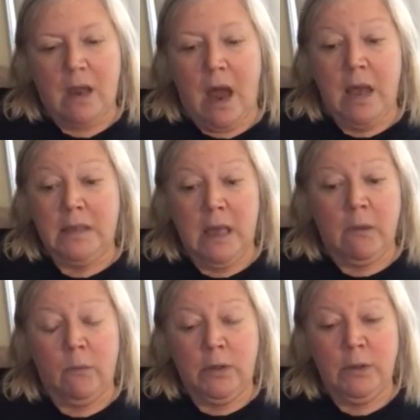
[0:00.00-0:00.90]

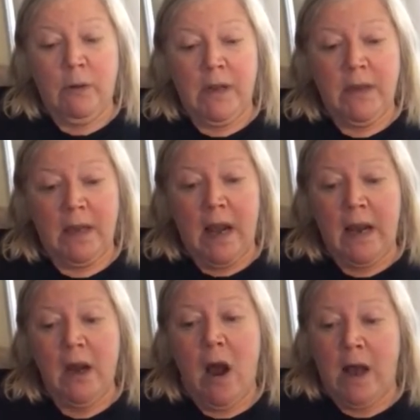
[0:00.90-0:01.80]
that would do anything at
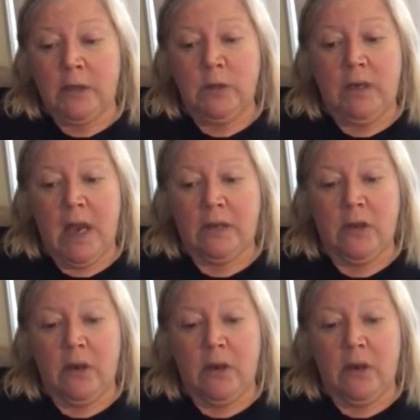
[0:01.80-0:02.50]
any cost to get